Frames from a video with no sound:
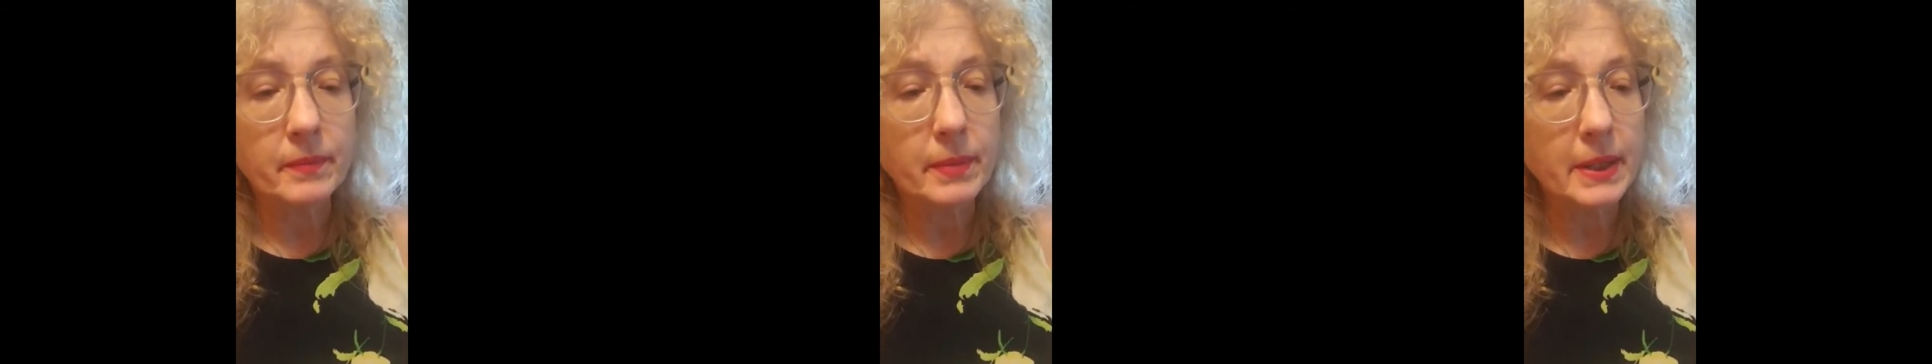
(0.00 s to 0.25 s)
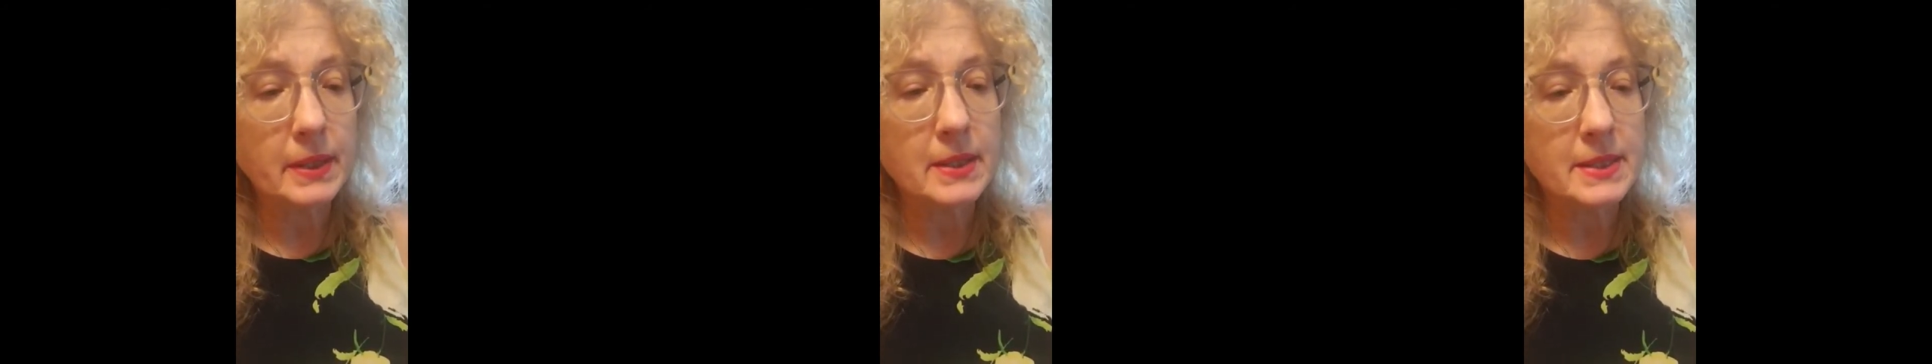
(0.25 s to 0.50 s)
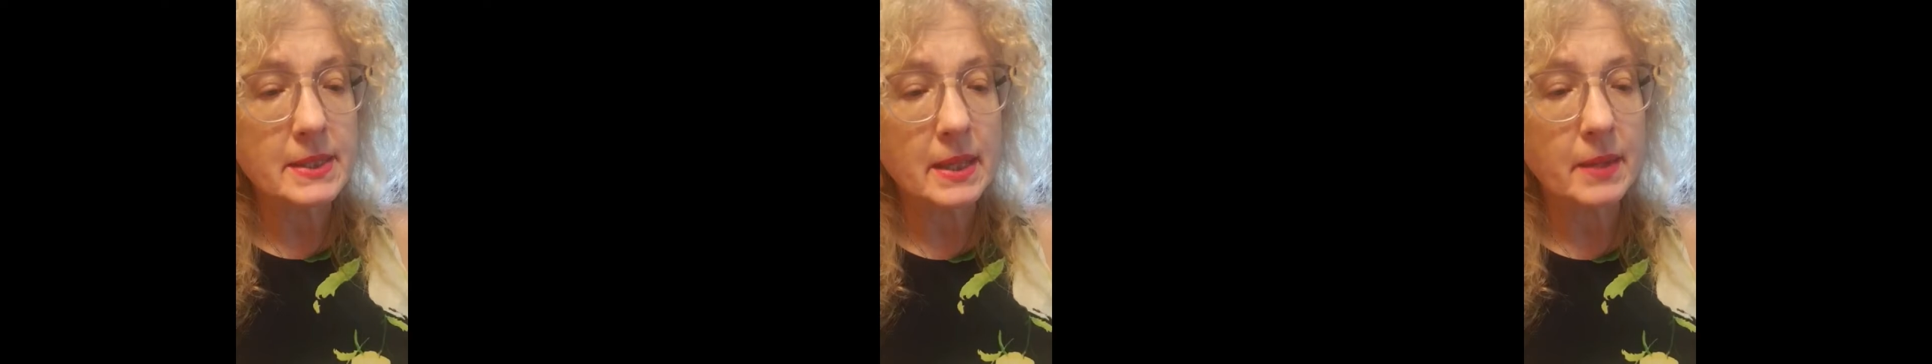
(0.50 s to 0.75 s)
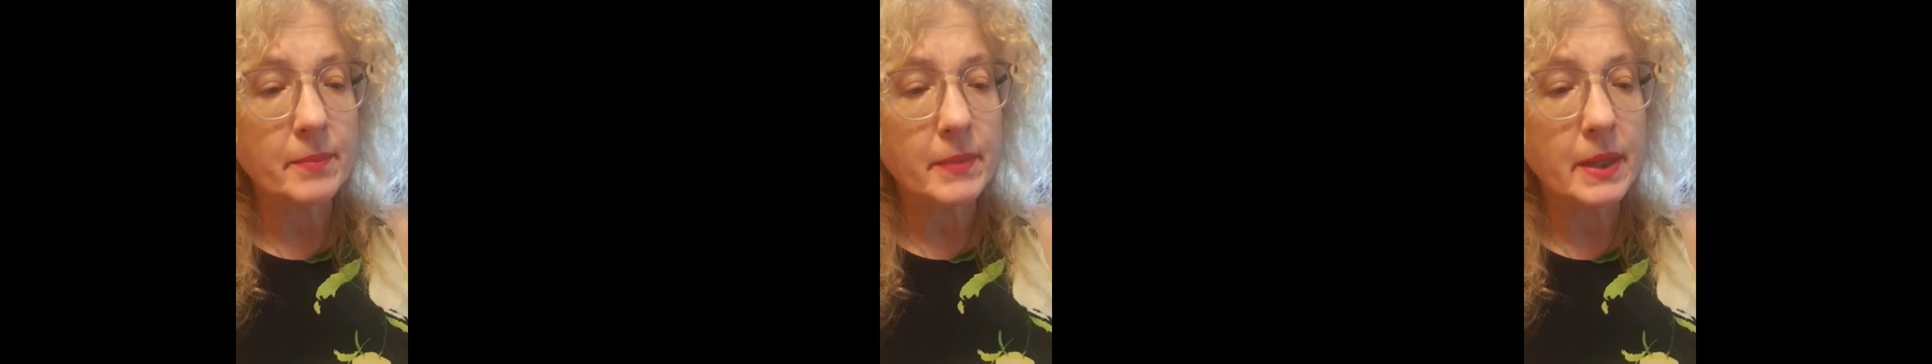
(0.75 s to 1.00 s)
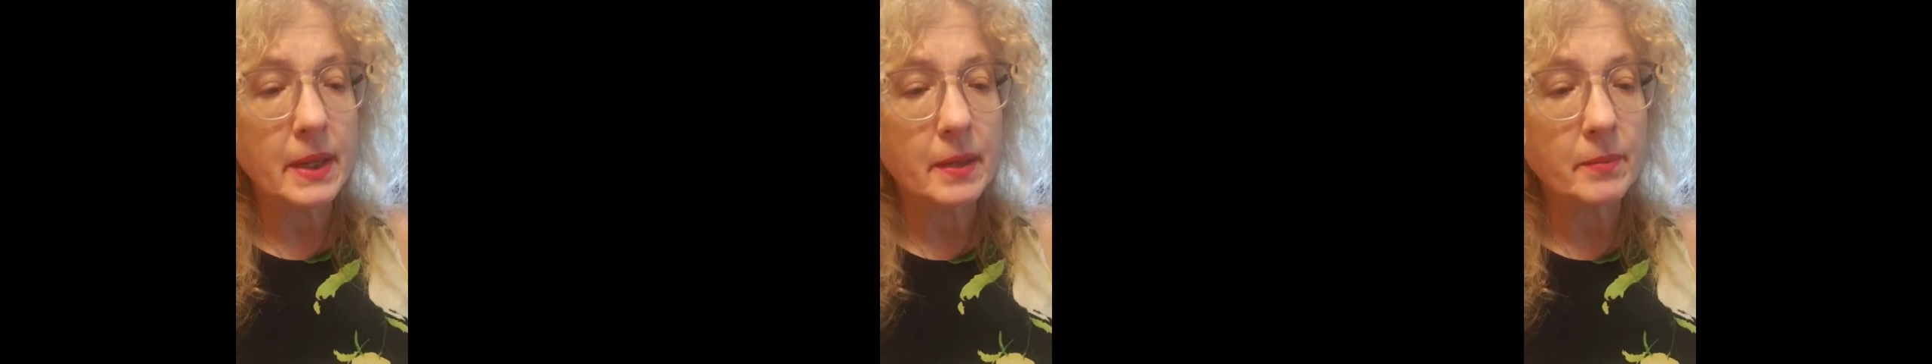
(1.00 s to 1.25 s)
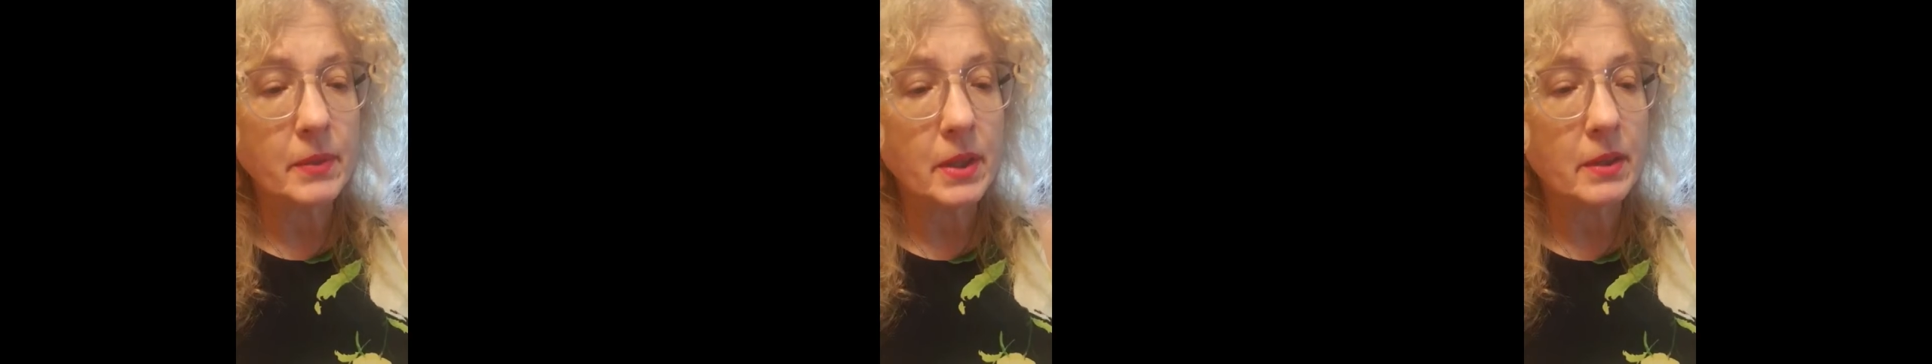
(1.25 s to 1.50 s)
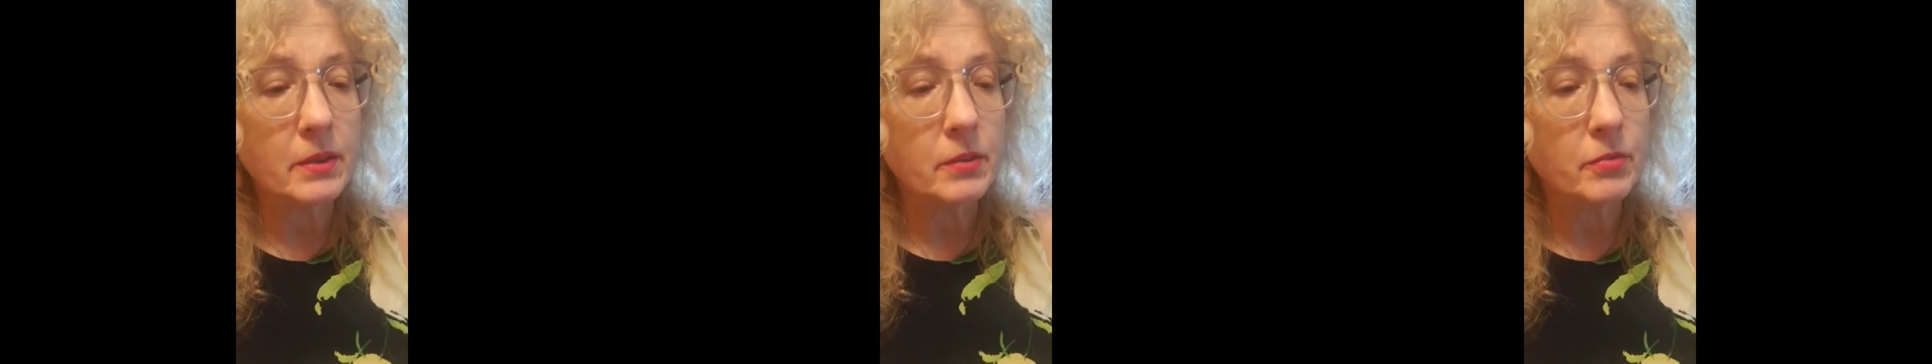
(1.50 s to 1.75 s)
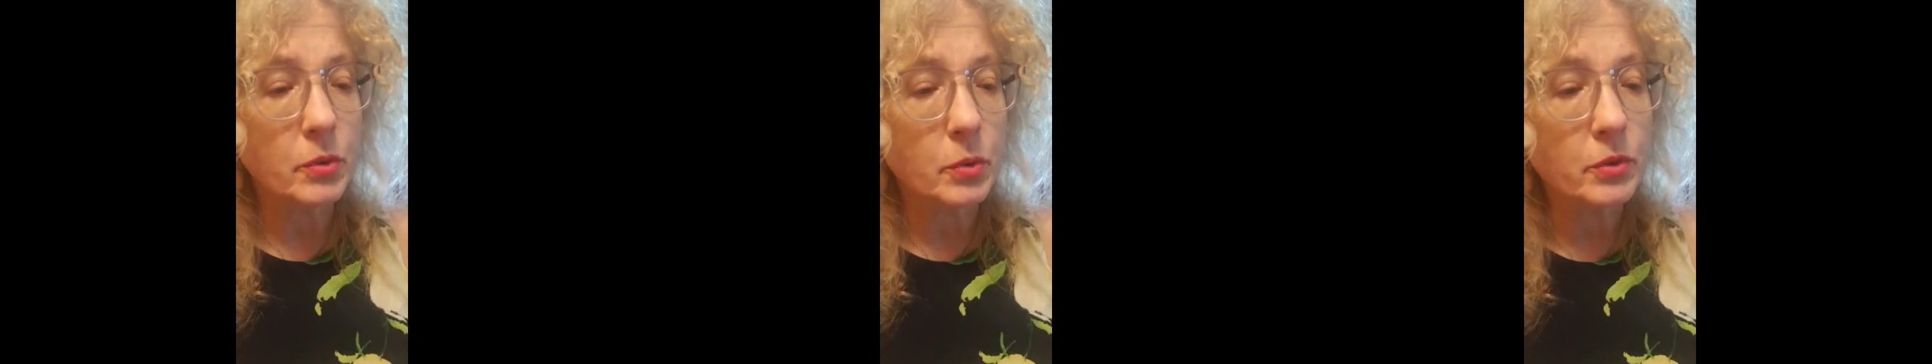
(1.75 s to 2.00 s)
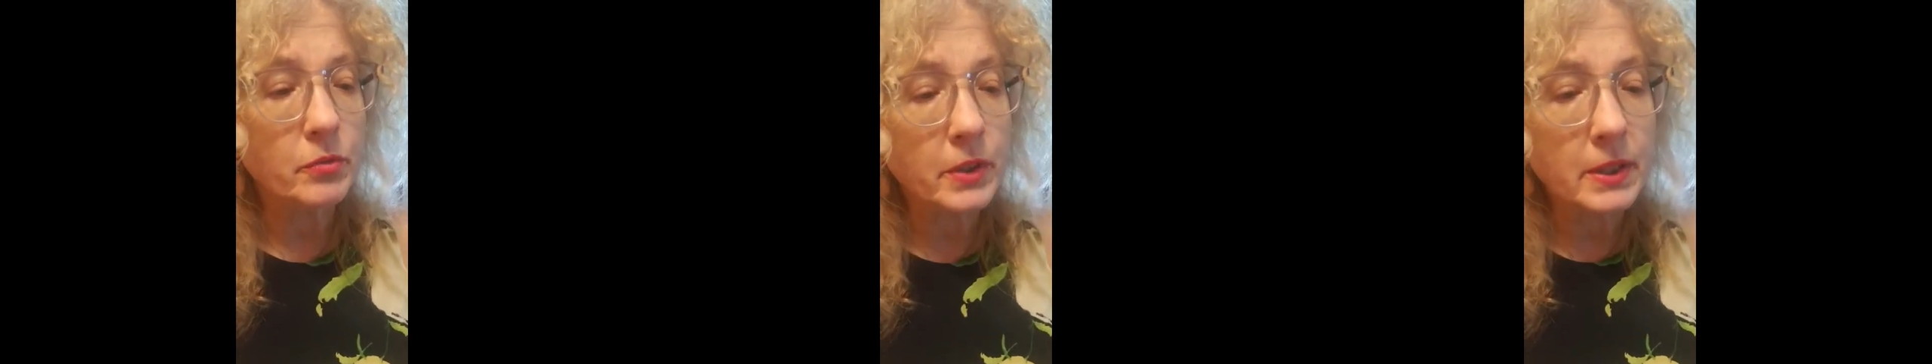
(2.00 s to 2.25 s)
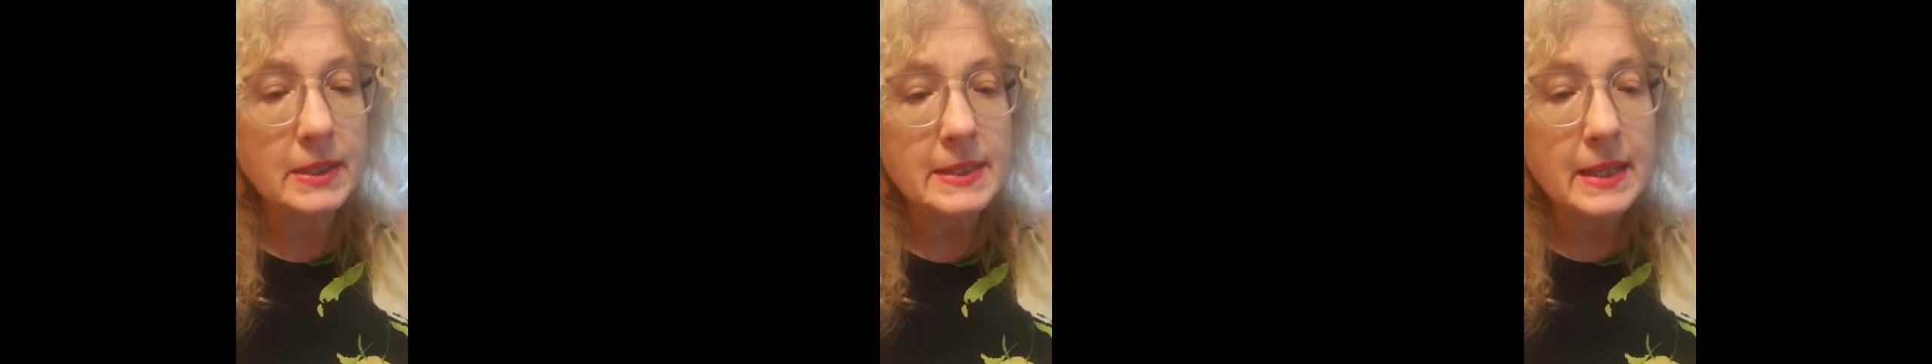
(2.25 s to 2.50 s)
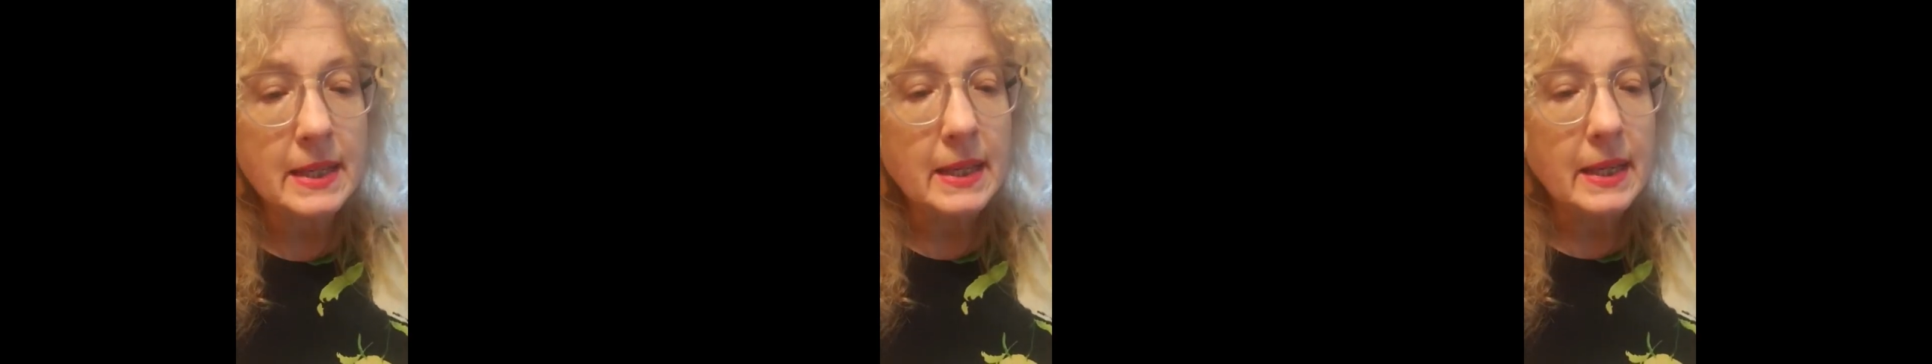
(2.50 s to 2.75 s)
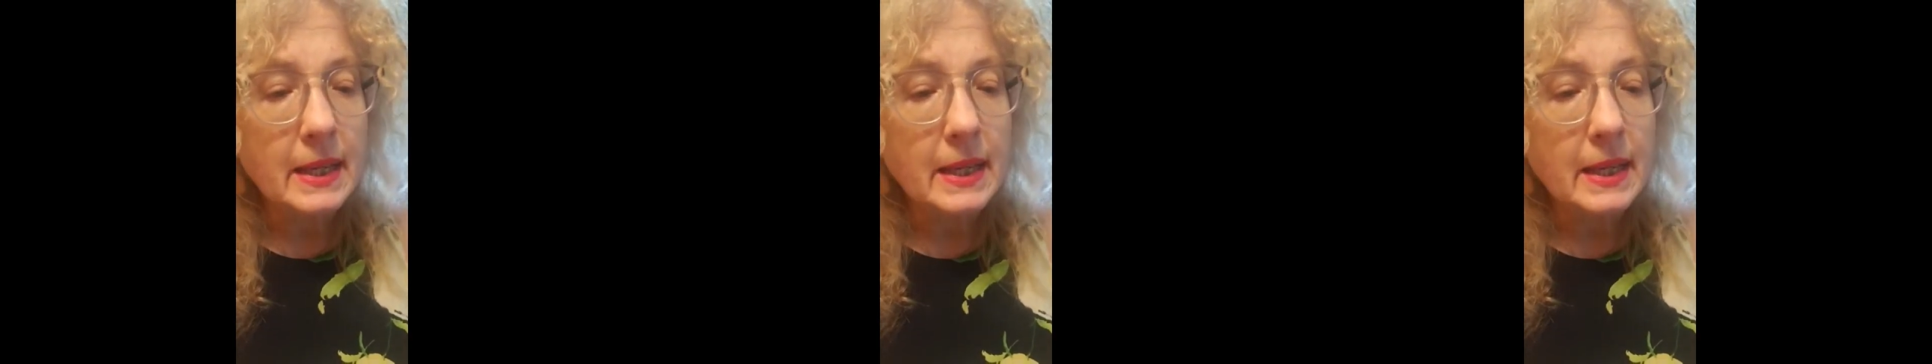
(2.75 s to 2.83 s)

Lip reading: by the same name, Death of Orpheus.